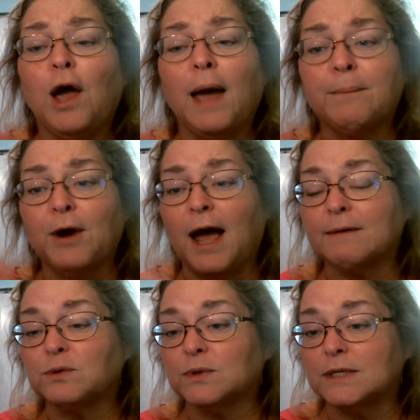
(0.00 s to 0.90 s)
And
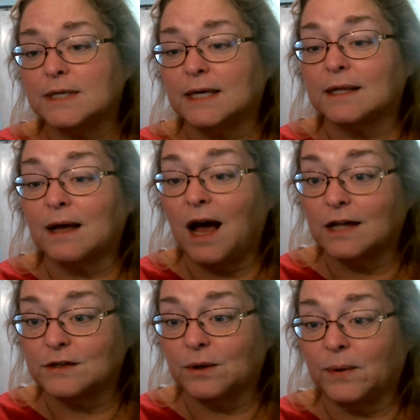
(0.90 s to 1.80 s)
perhaps we're seeing the
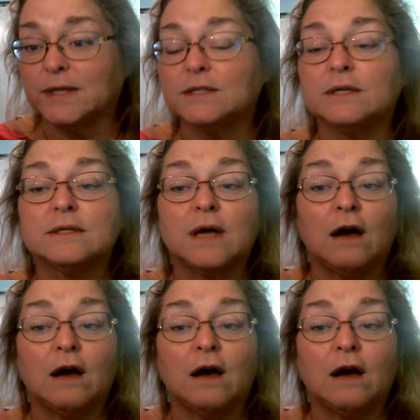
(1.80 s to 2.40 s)
consequences